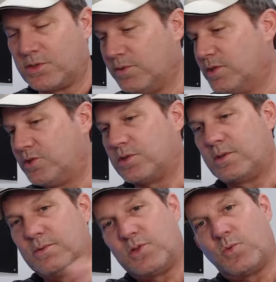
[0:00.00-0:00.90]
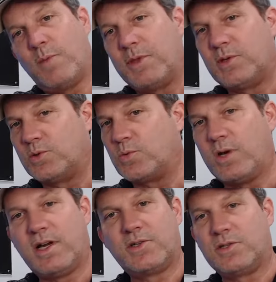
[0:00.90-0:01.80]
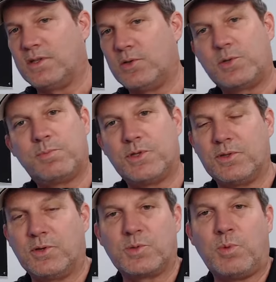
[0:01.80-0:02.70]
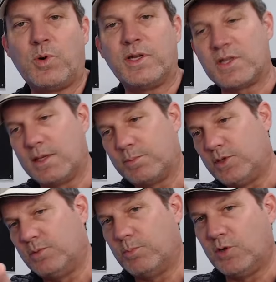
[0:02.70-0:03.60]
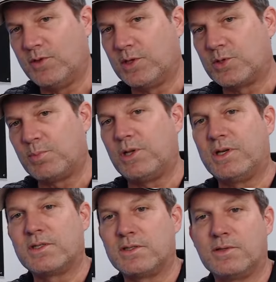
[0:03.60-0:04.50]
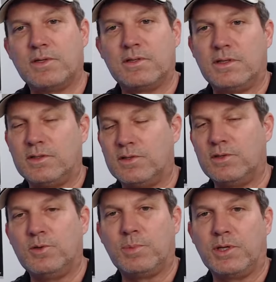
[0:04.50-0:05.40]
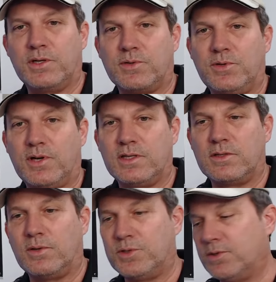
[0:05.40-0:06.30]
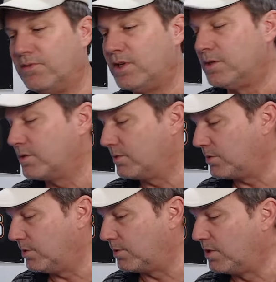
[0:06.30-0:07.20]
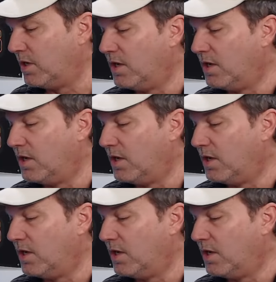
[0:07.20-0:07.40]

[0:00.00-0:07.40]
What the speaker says: So it's just swapping those wires to those points and moving those plugs into the new plugs on your Navitas controller.